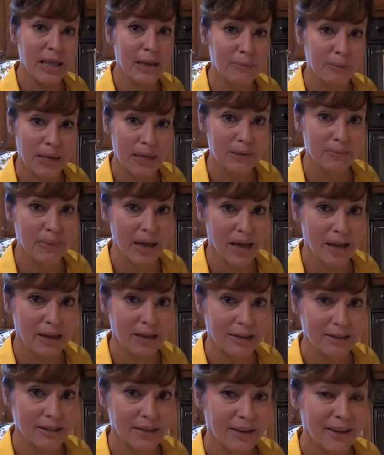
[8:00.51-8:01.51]
that meat
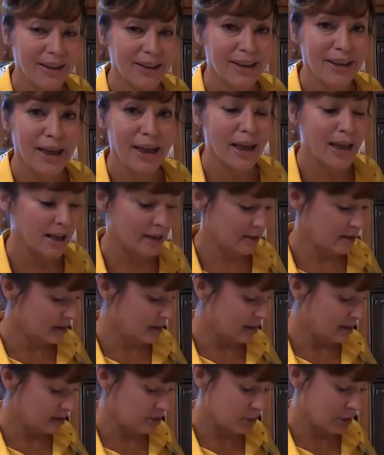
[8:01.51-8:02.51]
mallet, and
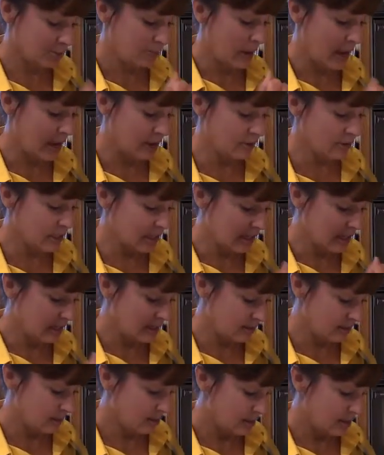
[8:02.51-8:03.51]
just pounded
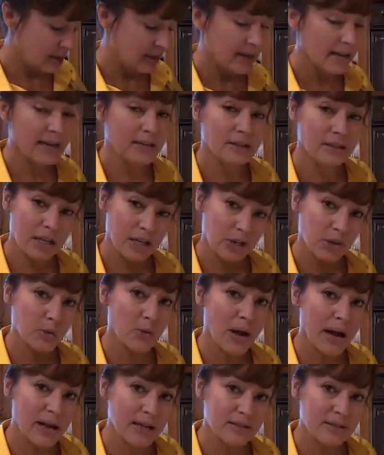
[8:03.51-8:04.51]
it and
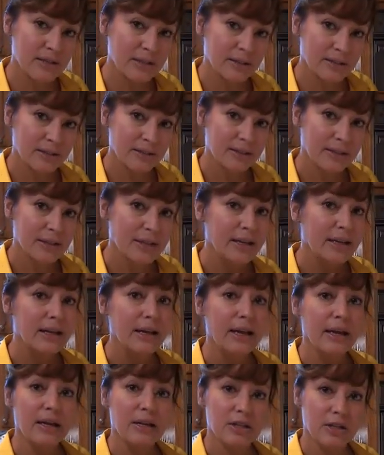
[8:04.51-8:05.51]
tenderized it,
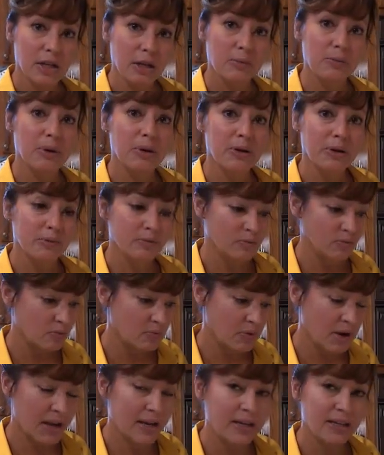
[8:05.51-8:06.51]
and it's going to be
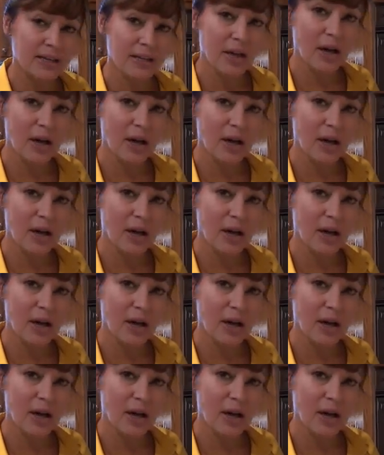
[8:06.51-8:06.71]
ready to